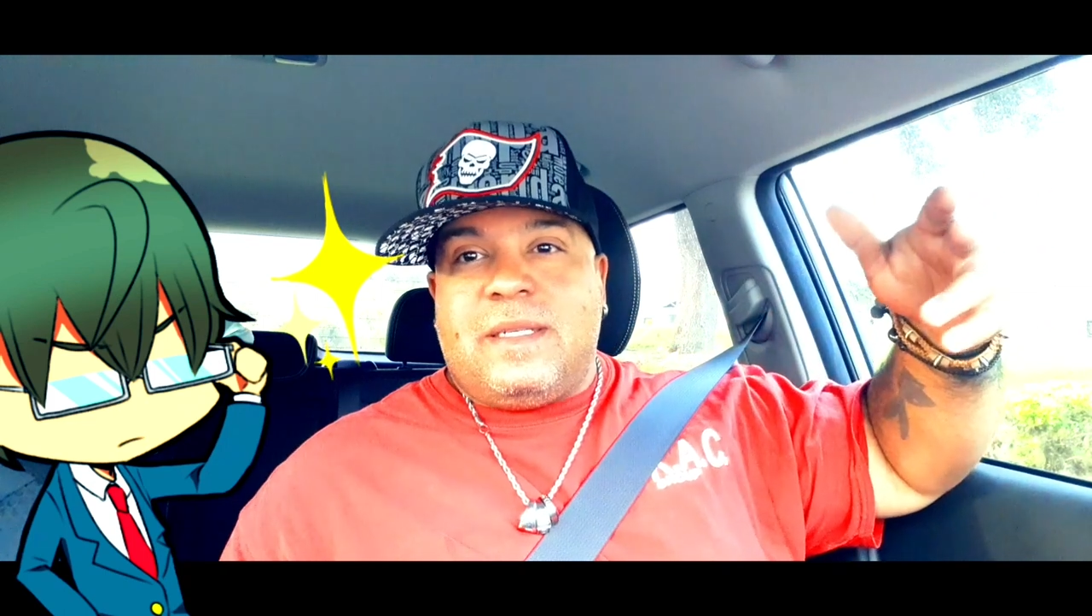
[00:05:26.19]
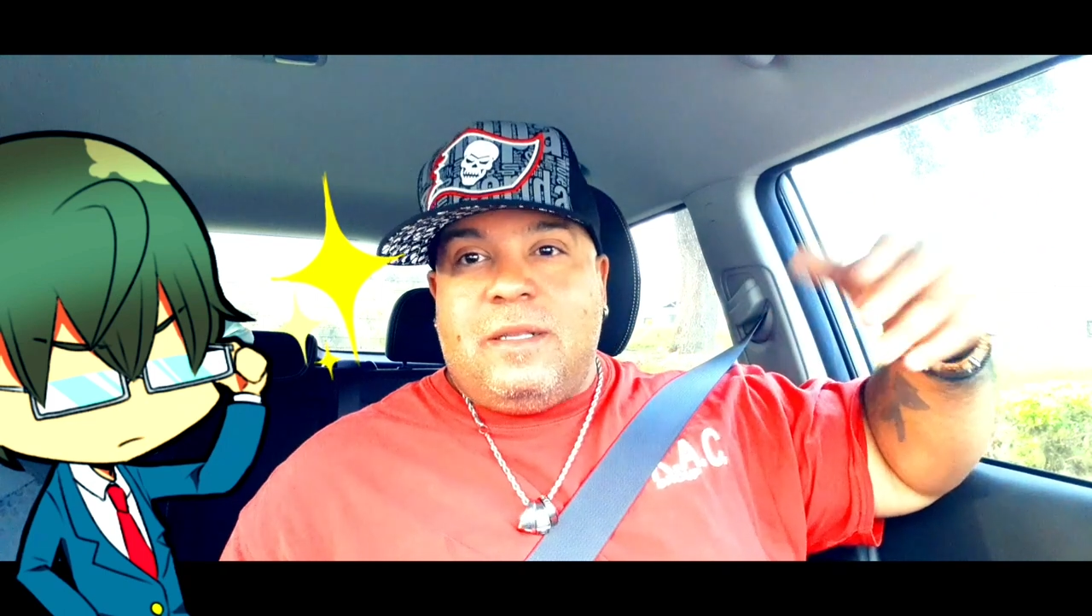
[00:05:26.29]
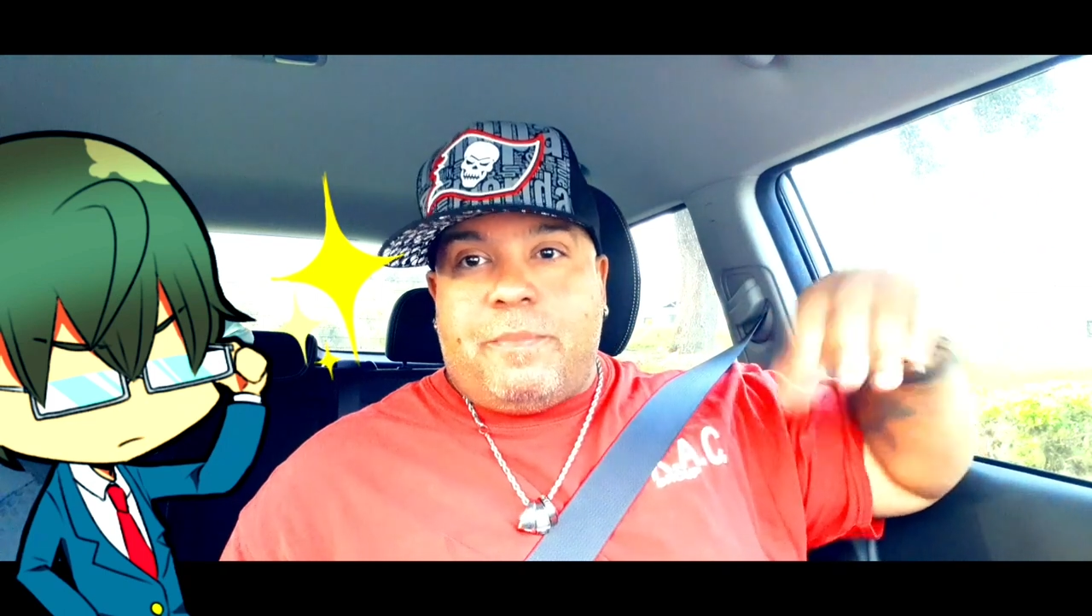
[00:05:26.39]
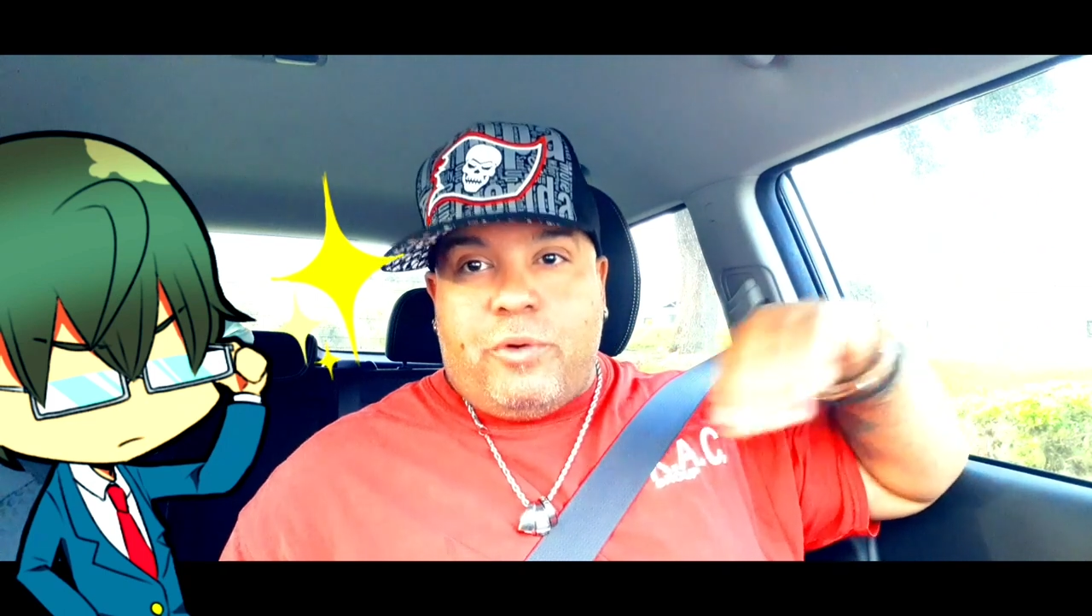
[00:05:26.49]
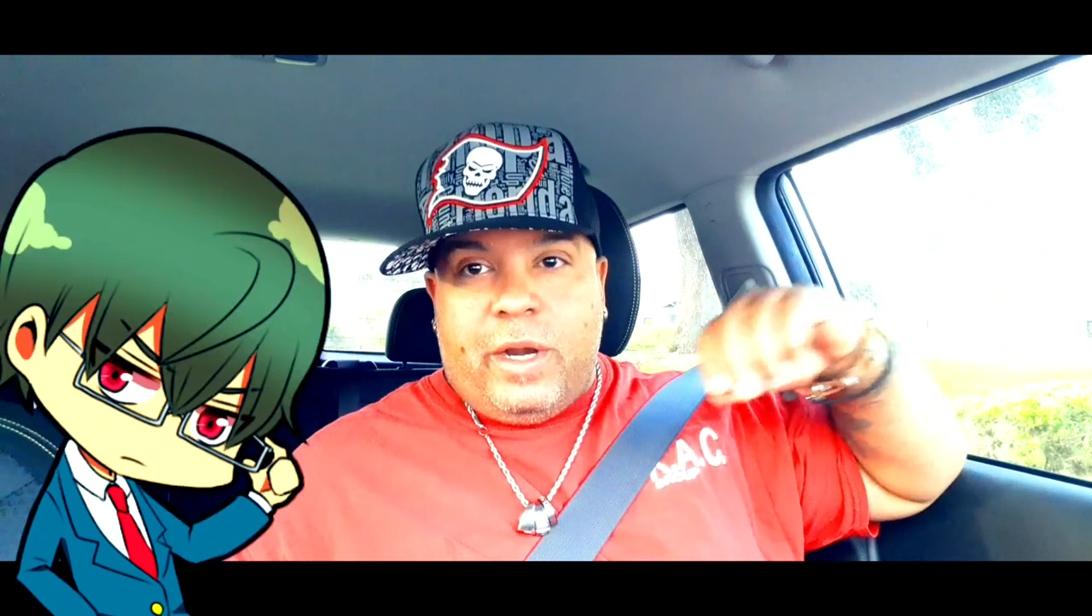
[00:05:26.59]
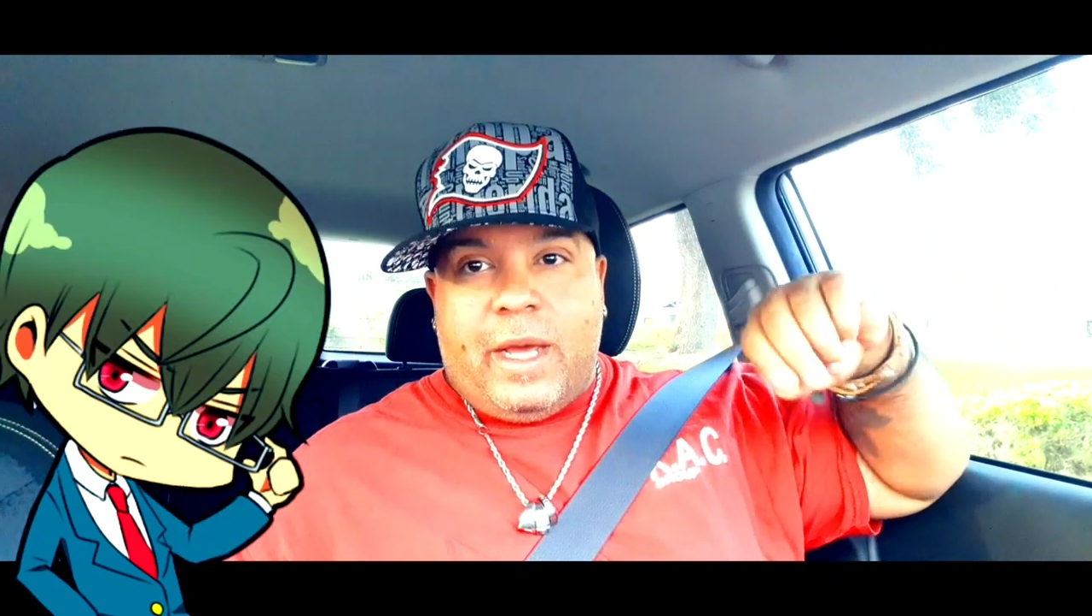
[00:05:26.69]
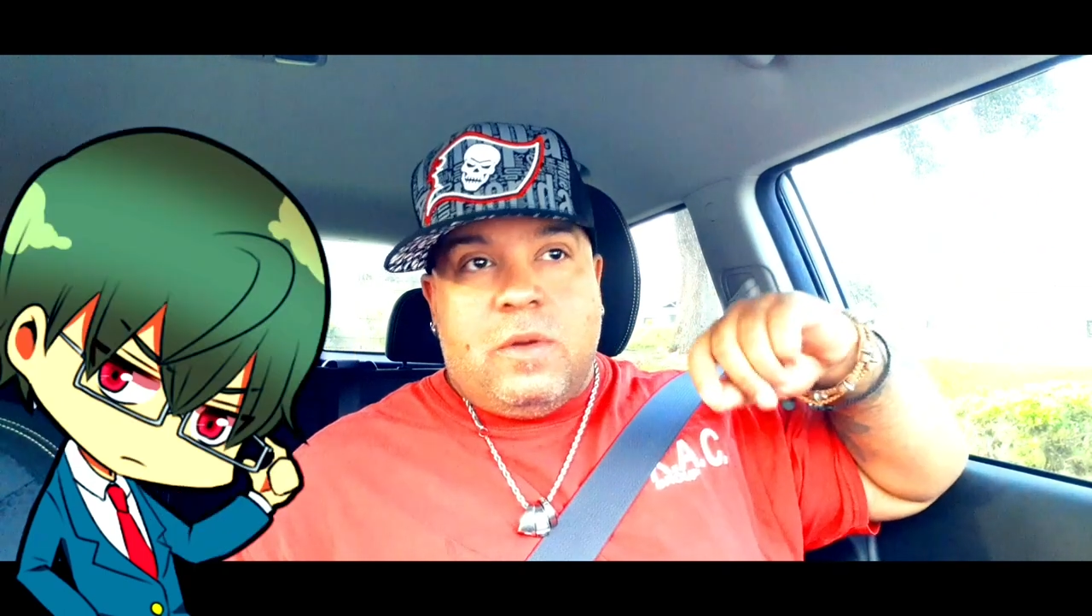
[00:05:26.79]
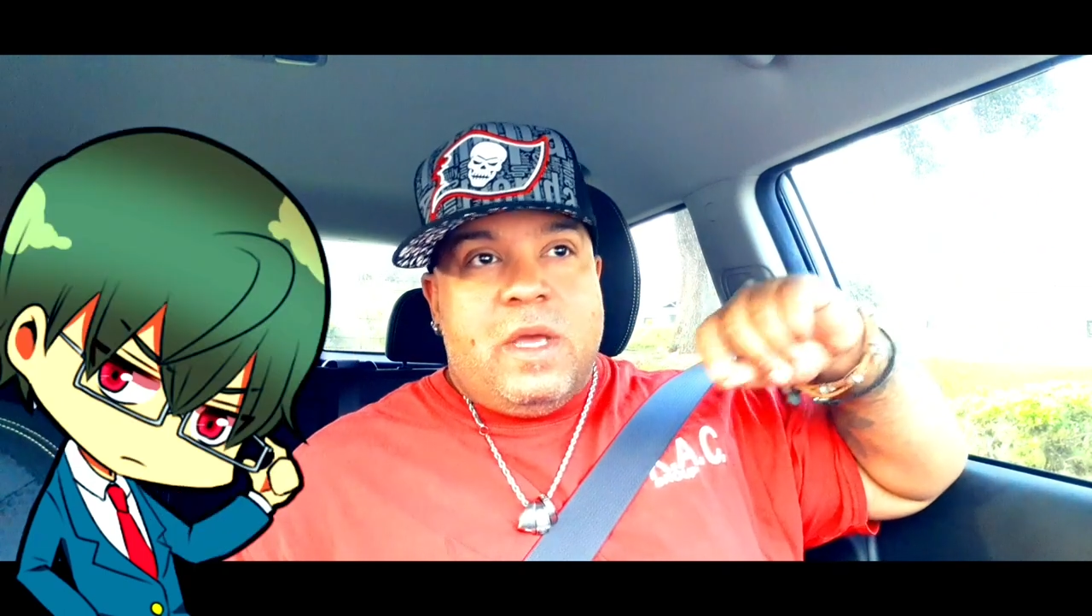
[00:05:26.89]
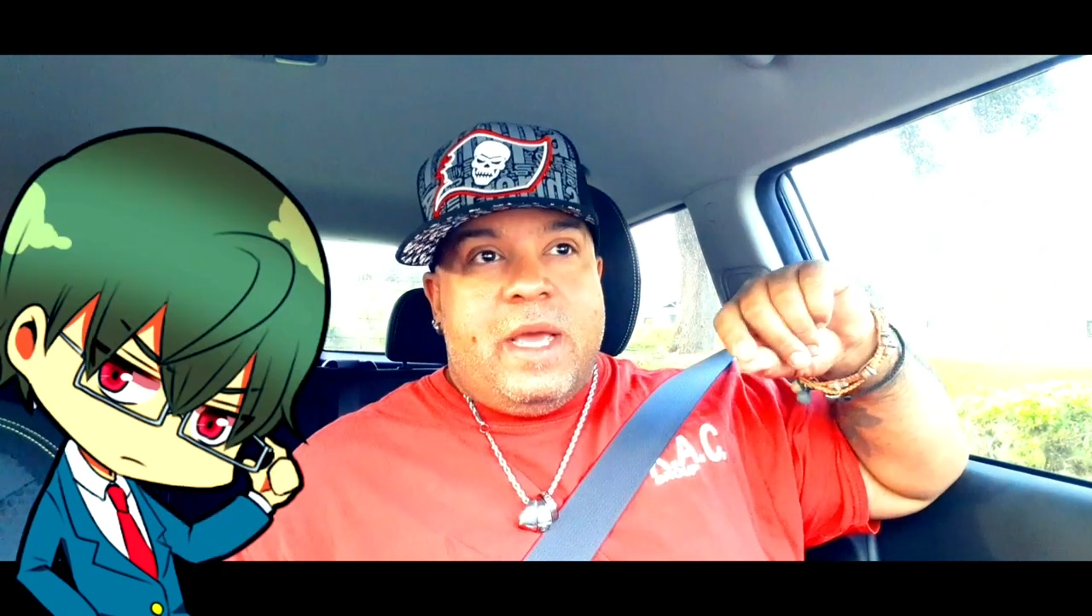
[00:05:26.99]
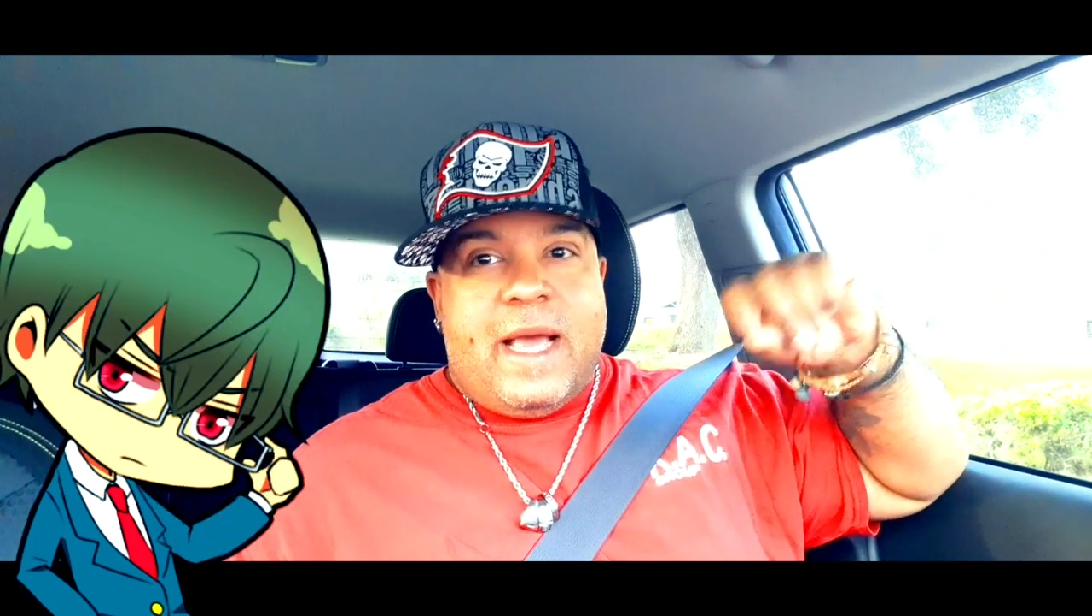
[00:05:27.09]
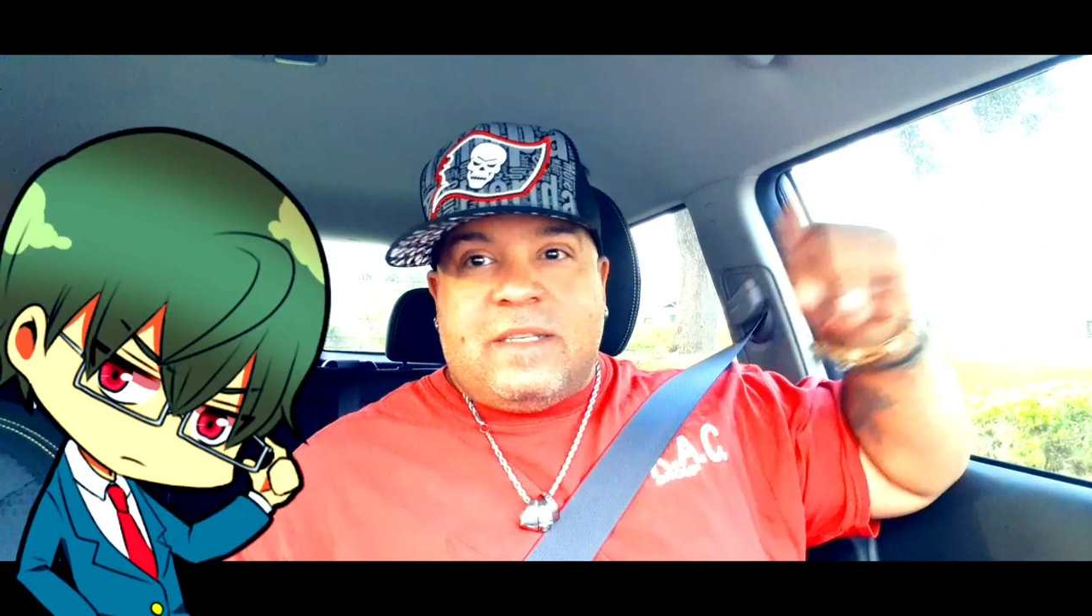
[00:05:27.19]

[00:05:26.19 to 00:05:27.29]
to see the printout